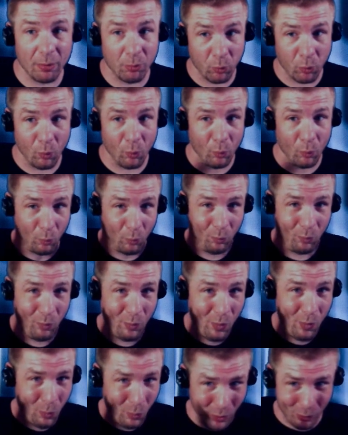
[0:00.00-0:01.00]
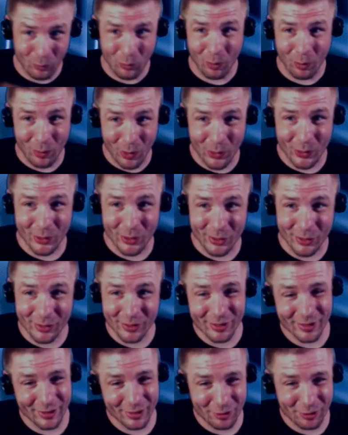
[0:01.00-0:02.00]
up 1 more monitor.
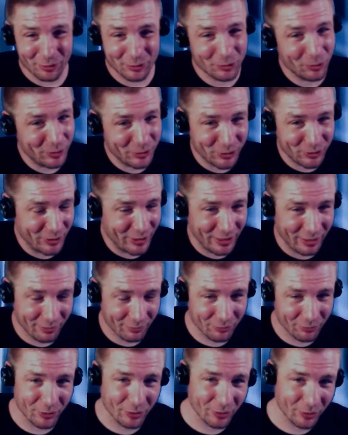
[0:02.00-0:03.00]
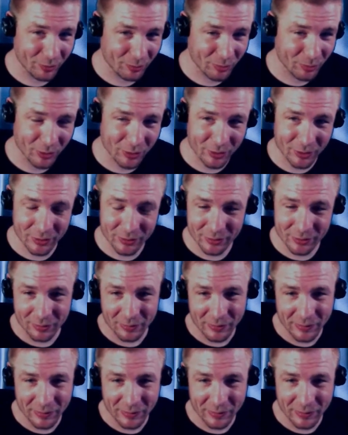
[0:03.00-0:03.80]
You know, it's always good to have your other monitors.